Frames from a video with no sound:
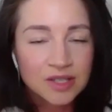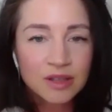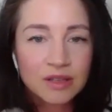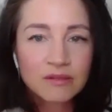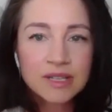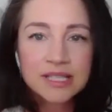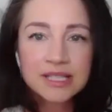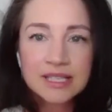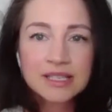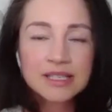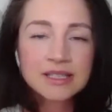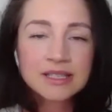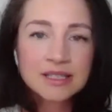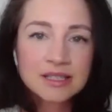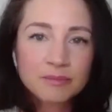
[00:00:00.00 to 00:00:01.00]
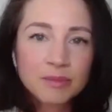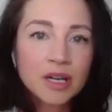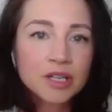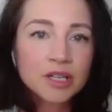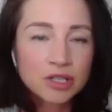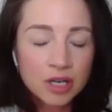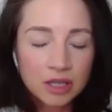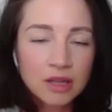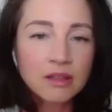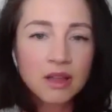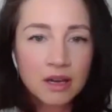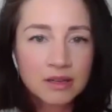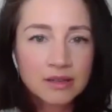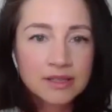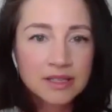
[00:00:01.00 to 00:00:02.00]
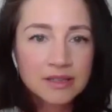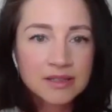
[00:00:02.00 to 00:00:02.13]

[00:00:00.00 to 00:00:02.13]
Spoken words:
So the risk is puncturing the lungs.